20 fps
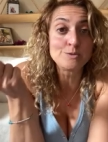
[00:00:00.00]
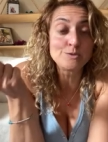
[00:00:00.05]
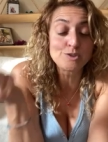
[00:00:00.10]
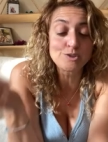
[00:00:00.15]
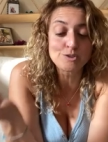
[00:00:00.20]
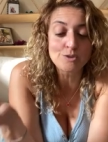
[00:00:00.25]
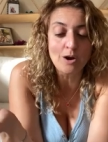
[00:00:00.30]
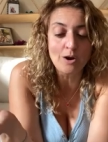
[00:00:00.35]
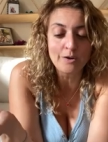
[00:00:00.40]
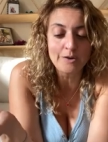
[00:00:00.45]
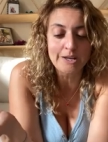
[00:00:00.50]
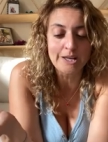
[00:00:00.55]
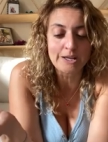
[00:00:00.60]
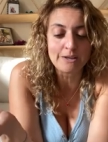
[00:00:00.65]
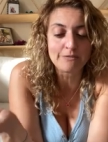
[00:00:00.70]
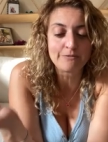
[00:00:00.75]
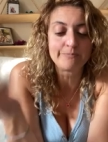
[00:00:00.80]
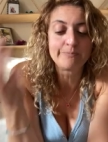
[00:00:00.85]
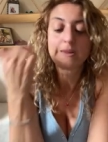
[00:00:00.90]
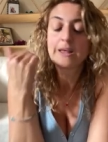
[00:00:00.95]
you
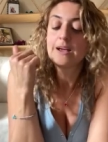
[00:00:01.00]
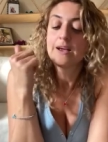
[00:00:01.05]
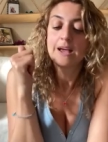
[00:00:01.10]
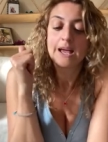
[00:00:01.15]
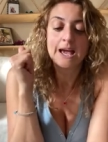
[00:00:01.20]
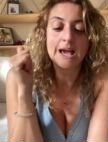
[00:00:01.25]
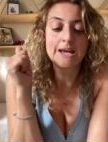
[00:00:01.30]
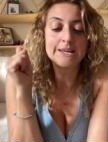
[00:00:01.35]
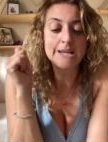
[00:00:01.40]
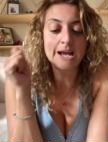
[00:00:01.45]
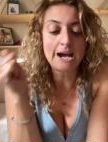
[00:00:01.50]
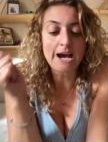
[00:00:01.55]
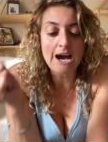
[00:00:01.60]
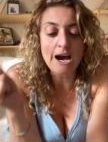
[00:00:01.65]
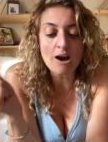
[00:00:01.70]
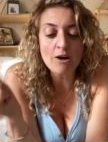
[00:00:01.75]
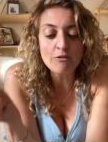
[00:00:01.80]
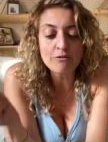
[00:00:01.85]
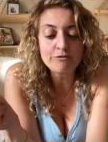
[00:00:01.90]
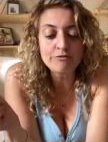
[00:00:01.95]
started and
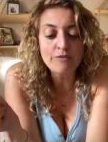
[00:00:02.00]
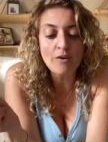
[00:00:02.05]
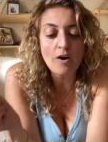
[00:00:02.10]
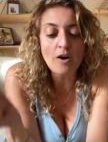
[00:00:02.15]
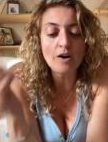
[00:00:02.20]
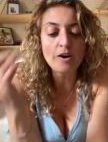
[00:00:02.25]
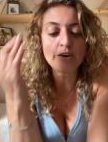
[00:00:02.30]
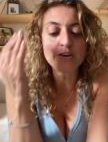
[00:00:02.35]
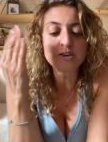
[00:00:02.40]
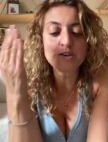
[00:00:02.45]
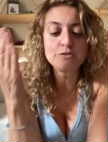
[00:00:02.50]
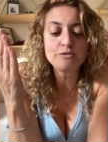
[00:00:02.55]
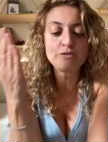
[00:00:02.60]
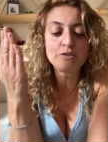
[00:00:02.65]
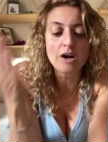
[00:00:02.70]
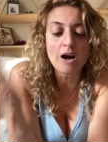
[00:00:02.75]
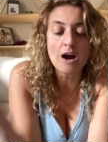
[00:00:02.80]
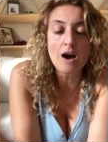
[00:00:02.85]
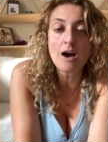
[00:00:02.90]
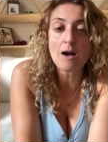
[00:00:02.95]
how far
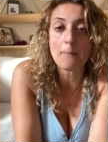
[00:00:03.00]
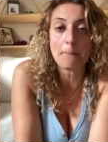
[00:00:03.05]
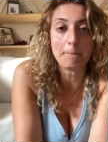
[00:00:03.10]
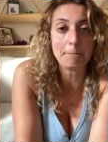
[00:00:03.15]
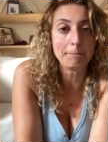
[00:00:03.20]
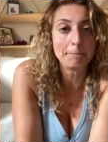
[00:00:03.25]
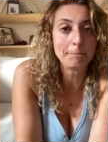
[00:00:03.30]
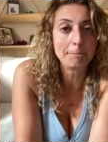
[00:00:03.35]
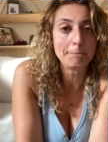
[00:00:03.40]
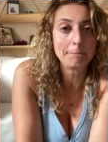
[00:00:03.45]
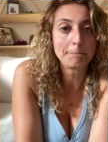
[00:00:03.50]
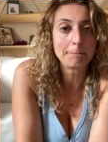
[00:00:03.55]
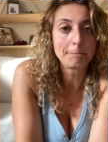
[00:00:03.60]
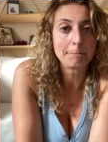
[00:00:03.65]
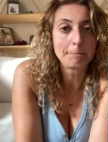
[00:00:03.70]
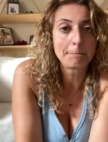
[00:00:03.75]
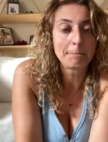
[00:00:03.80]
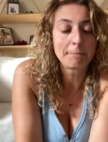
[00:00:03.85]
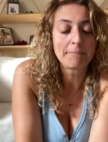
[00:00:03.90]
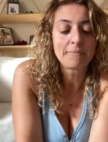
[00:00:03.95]
you've come.
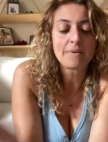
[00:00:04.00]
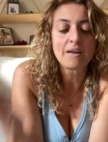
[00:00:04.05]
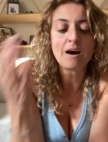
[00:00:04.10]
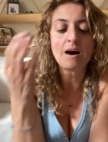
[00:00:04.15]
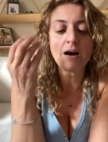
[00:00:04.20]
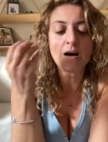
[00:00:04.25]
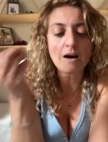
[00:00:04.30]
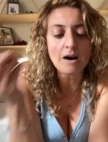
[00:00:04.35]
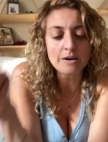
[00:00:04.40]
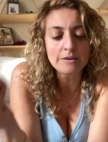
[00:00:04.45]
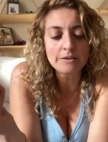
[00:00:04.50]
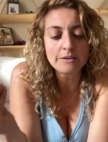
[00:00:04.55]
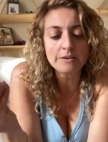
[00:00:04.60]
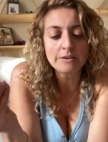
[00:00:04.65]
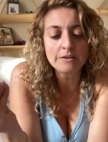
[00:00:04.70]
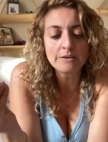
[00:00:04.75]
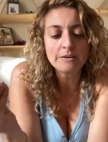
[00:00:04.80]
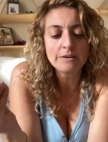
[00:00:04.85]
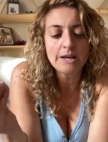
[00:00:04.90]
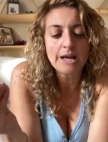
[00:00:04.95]

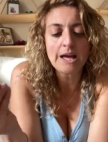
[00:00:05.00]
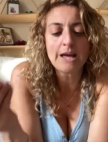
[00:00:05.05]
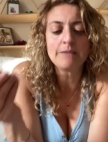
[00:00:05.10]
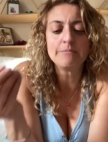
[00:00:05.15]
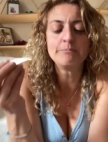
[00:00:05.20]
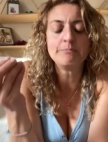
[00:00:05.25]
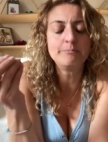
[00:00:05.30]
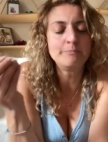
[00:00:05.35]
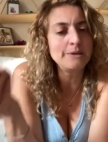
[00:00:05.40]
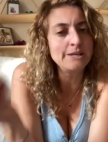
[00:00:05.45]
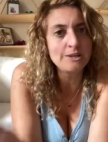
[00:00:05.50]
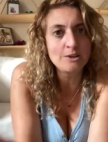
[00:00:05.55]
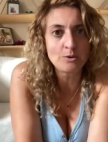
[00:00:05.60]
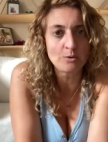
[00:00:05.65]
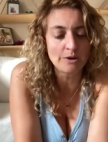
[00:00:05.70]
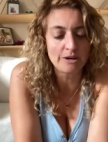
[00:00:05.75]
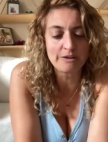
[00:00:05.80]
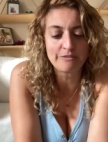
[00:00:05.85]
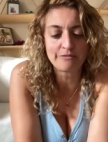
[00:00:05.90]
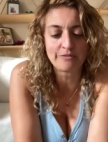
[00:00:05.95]
Honor and be
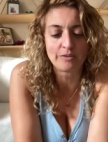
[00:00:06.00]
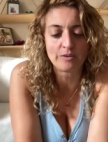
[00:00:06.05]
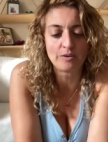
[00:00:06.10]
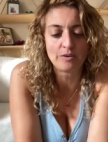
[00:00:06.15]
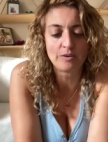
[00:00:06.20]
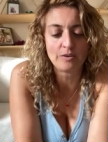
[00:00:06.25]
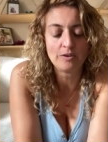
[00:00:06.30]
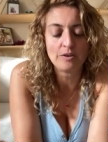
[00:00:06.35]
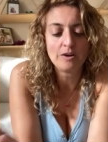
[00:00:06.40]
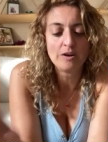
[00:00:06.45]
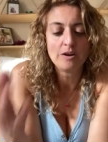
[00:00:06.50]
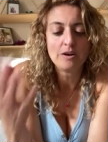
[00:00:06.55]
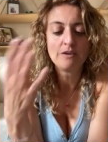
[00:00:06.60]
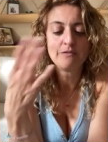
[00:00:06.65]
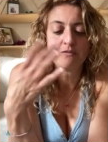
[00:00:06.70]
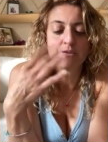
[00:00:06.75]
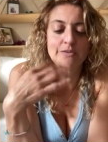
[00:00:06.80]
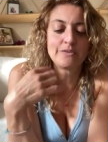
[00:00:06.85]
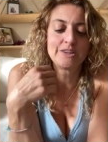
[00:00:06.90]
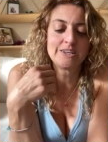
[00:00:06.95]
grateful
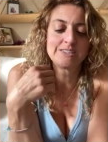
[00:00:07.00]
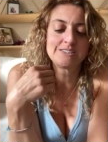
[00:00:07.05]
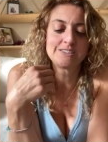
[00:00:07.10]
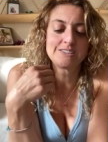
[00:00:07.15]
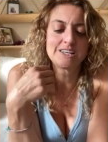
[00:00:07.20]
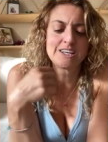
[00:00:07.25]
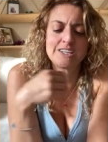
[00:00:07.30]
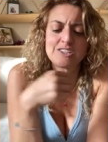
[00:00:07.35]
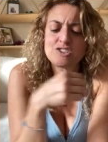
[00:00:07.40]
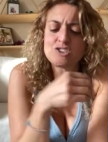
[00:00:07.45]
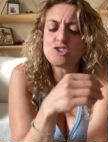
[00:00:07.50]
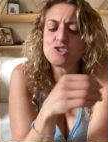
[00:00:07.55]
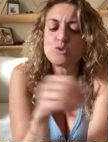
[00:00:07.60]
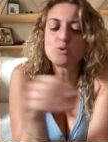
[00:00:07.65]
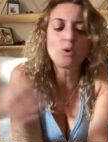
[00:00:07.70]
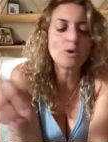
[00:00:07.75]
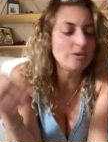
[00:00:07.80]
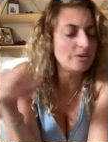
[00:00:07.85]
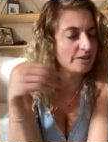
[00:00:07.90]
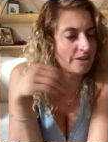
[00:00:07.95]
for this
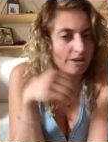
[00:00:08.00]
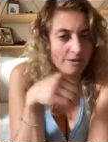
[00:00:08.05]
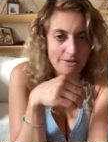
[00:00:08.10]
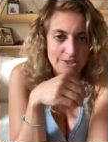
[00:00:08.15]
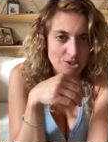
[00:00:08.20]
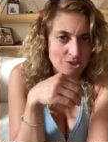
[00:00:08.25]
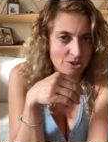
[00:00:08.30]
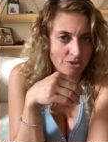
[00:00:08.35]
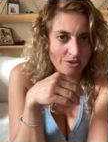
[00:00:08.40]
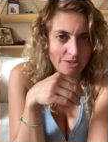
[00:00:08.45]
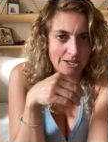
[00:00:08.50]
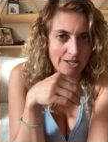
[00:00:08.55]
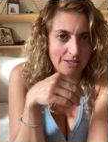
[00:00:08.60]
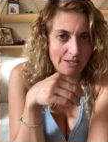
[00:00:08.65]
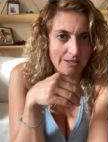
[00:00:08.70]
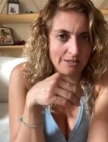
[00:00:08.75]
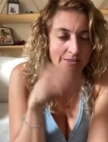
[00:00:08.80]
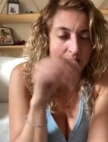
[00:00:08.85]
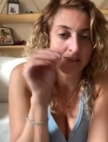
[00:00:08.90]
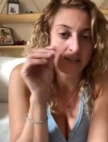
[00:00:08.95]
extraordinary
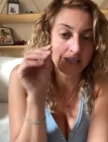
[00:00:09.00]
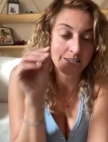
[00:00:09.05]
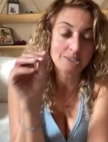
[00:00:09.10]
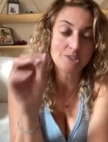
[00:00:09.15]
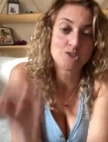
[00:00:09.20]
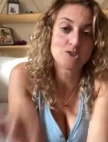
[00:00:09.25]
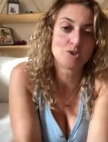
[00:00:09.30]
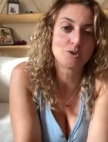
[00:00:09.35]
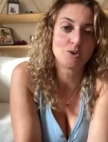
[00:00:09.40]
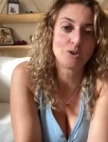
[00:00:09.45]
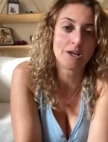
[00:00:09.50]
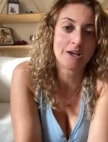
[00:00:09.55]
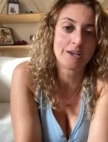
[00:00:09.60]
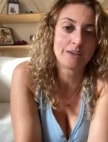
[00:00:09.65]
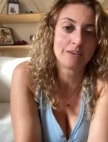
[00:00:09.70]
journey that is your